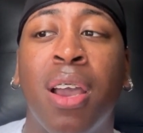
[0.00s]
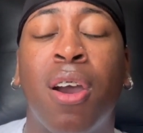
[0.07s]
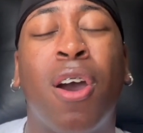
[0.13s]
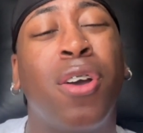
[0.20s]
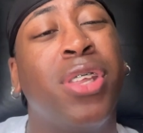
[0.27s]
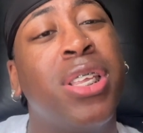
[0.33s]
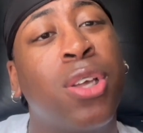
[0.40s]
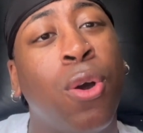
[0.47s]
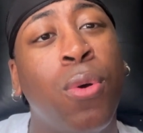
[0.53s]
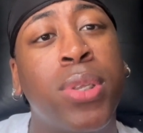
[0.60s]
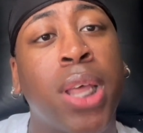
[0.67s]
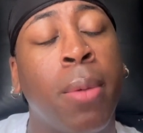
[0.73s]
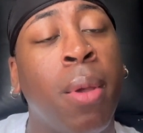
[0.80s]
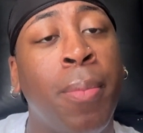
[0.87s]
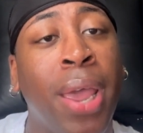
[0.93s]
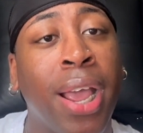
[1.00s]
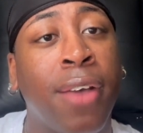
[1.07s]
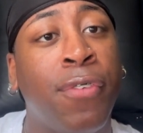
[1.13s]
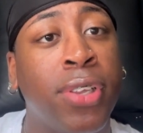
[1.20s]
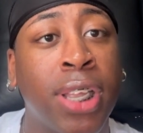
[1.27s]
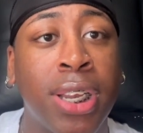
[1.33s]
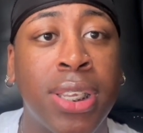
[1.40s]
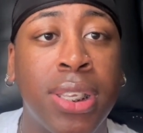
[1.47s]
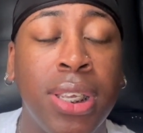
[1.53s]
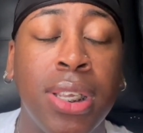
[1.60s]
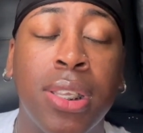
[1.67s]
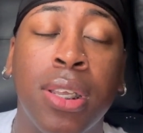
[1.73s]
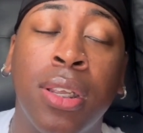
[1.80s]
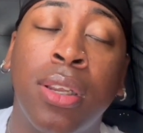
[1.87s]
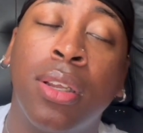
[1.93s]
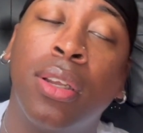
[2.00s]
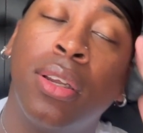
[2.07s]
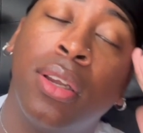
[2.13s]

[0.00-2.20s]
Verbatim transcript: Are these hoes coming back for another season?